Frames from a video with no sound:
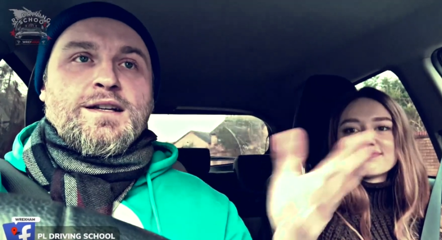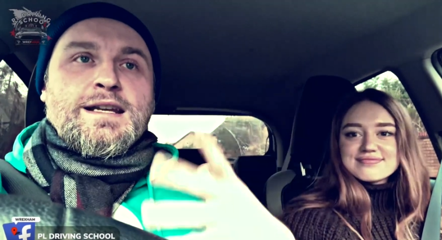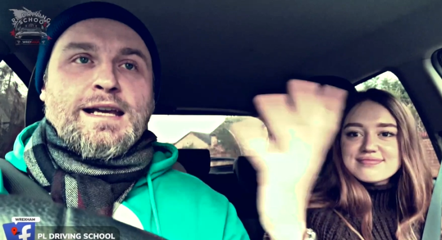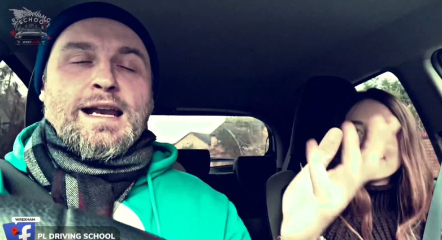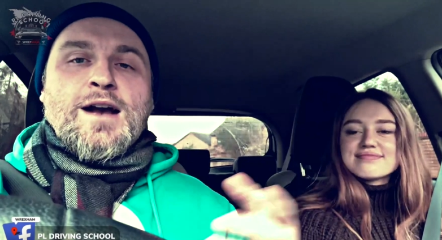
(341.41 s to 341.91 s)

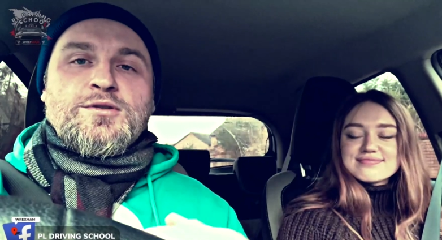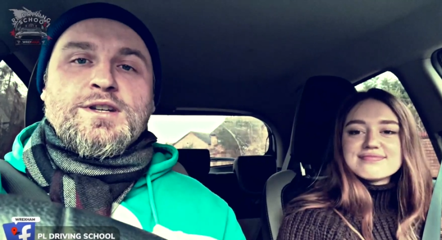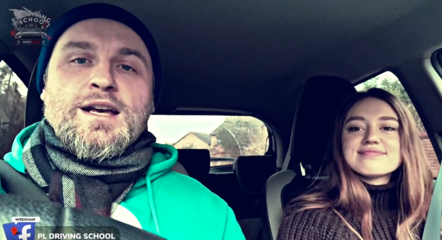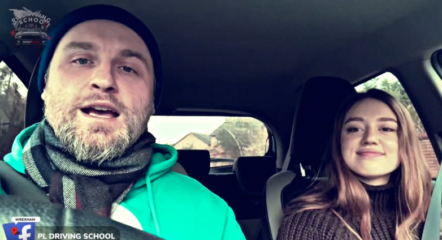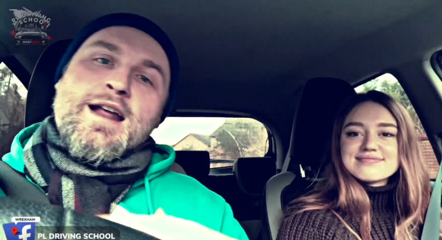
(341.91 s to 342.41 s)
Speaker 1: Take it out,
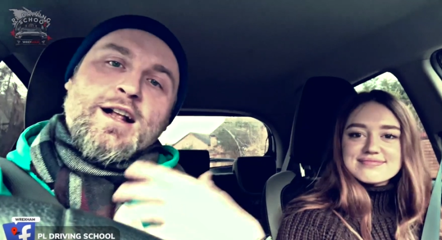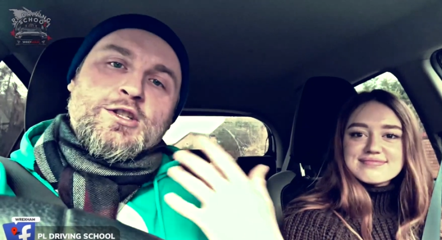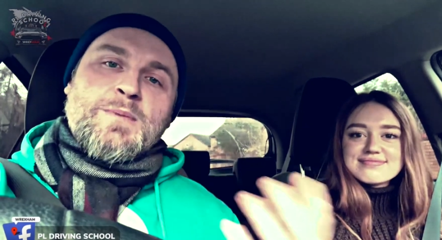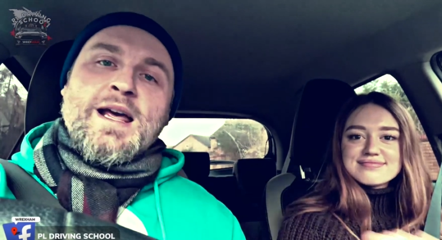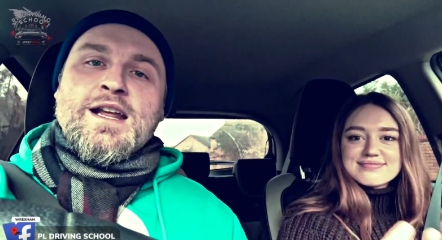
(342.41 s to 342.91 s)
and I
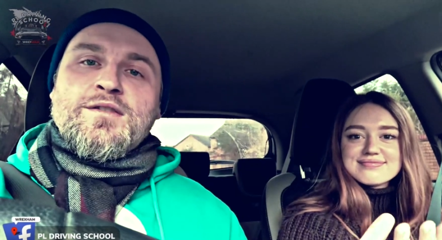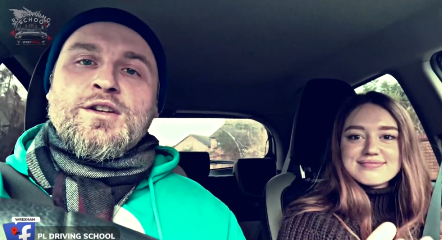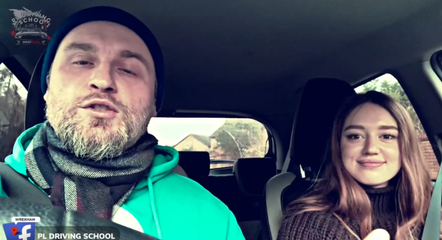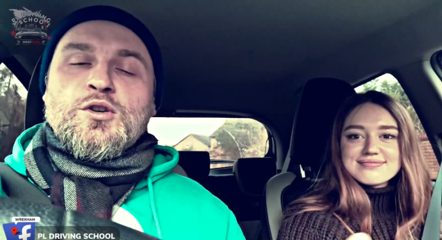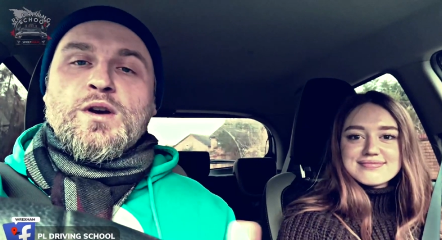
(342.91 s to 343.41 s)
explain
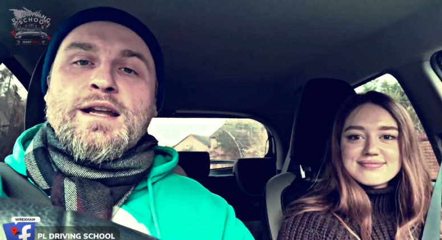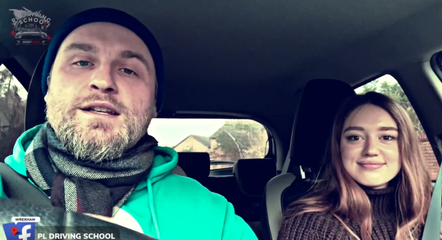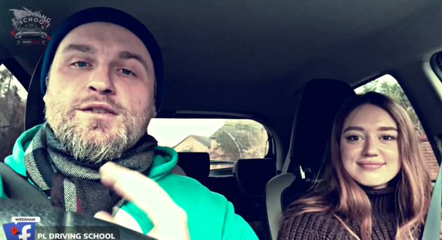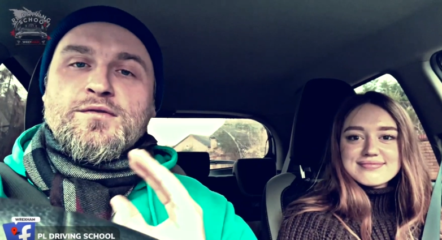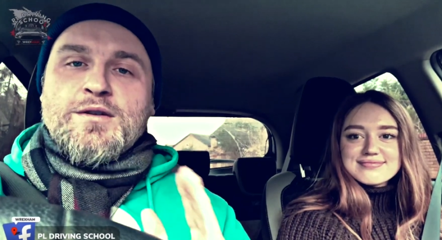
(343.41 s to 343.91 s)
everything to you. And
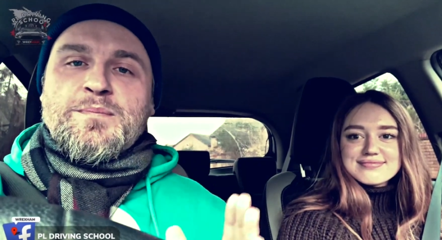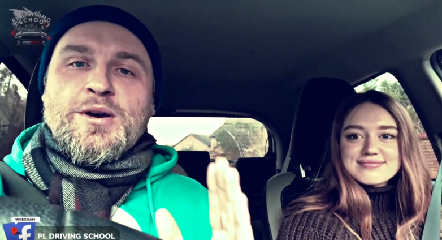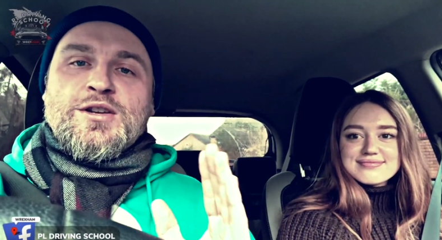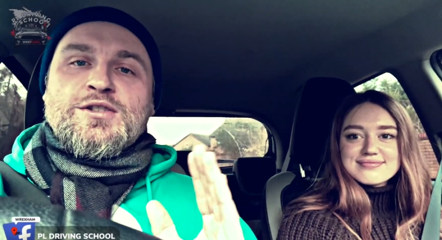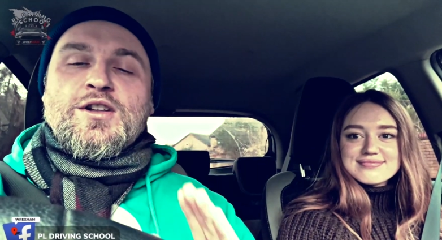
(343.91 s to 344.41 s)
it's a very
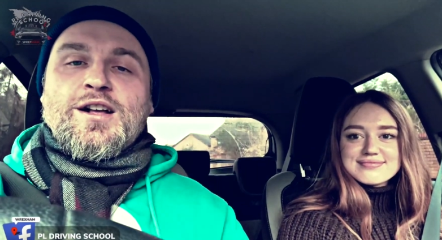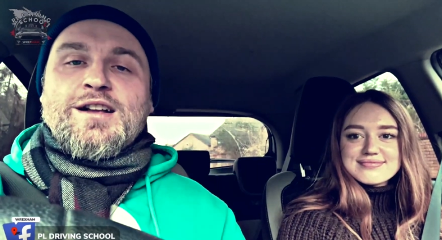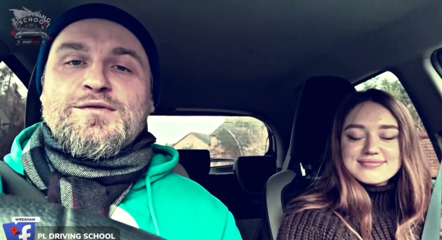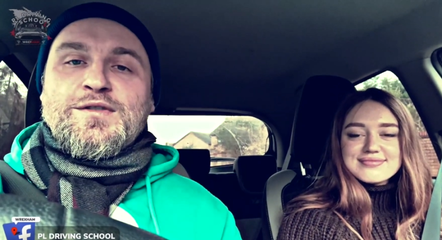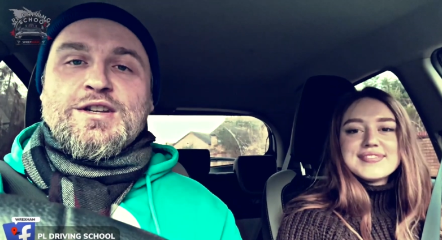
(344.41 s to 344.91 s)

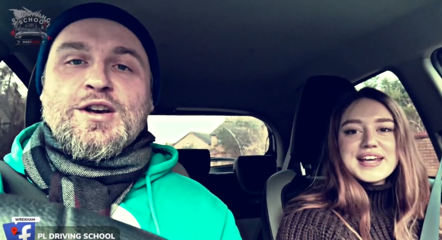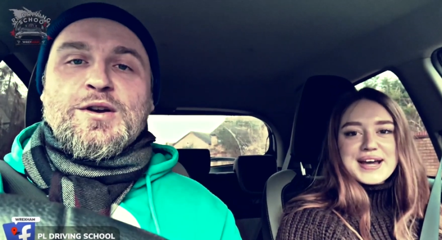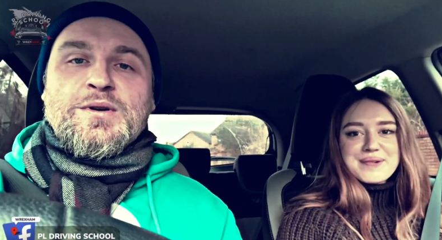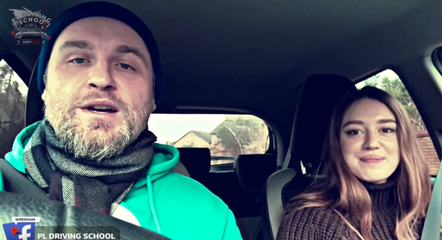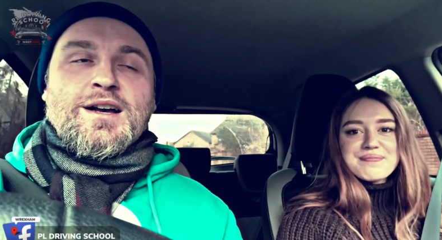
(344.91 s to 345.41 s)
personalised video